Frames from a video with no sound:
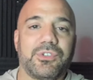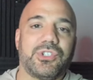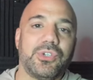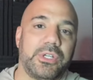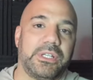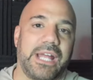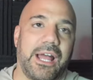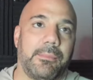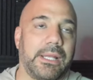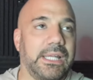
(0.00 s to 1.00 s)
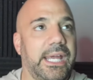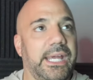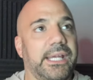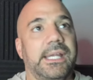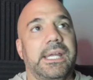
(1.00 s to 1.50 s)
shooting down my
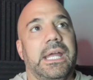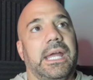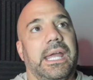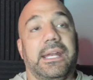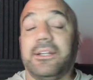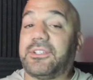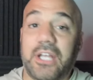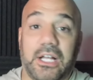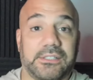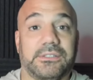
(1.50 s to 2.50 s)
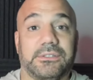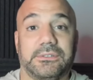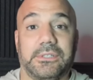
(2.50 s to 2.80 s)
leg, and it sucks.